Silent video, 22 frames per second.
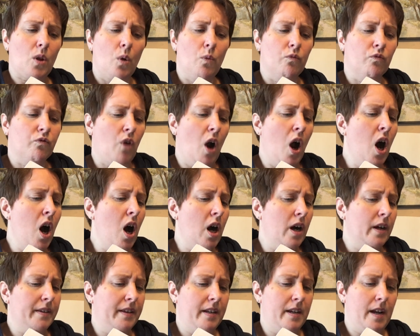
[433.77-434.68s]

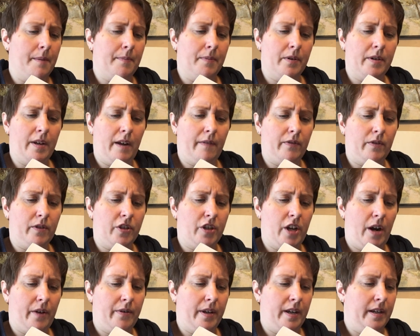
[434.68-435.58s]
Wrong, the number devil
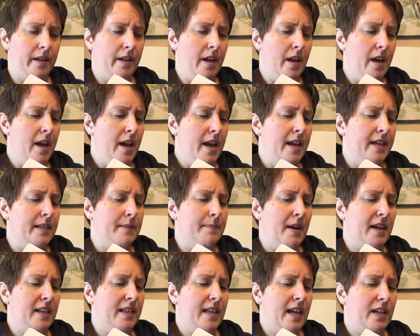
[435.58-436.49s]
shouted, his
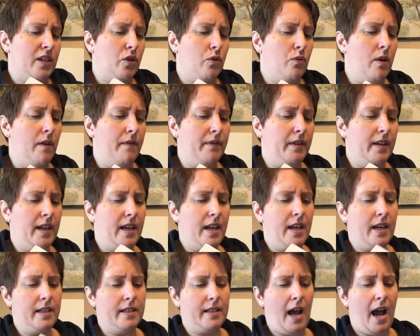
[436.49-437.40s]
mustache quivering,
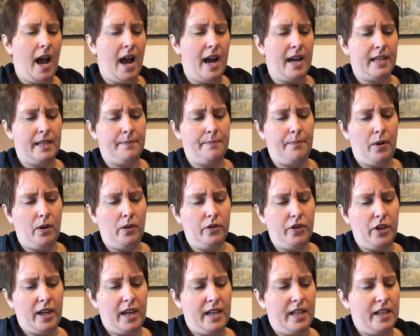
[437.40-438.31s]
his eyes
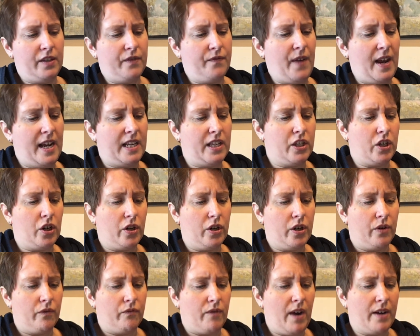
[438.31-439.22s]
bulging, and his face
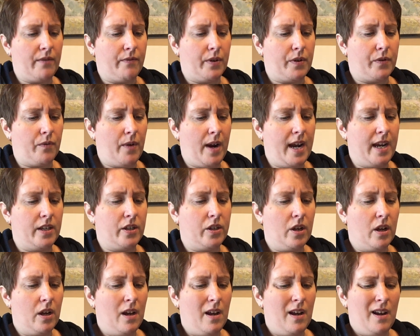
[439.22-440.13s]
turning red with
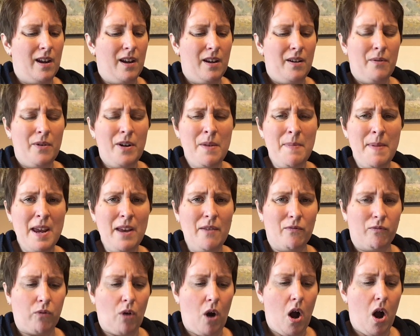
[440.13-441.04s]
rage. What do you
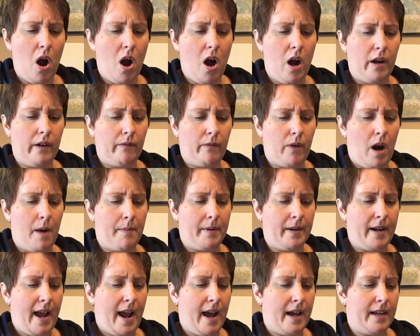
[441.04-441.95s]
mean wrong?
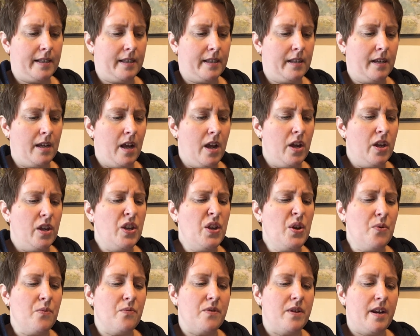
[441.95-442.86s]
Robert asked.
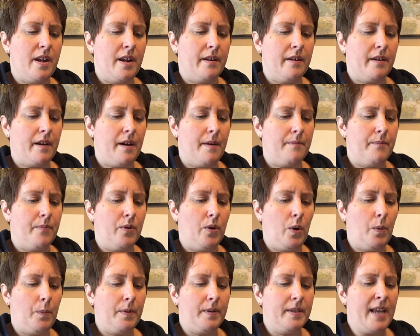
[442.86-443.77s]
You
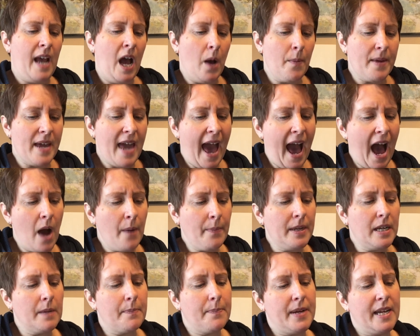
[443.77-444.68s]
nincompoop. Tell me, how
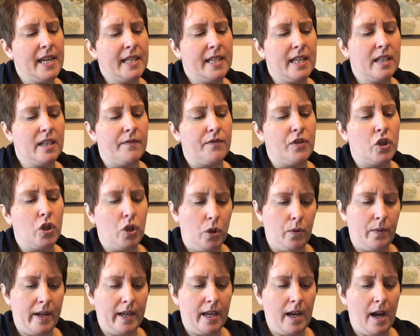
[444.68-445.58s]
many pieces of
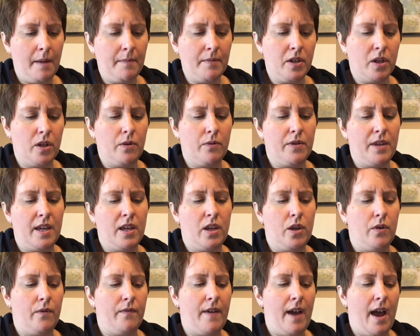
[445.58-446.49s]
chewing gum do you
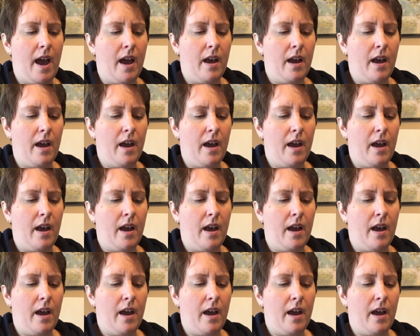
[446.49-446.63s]
think you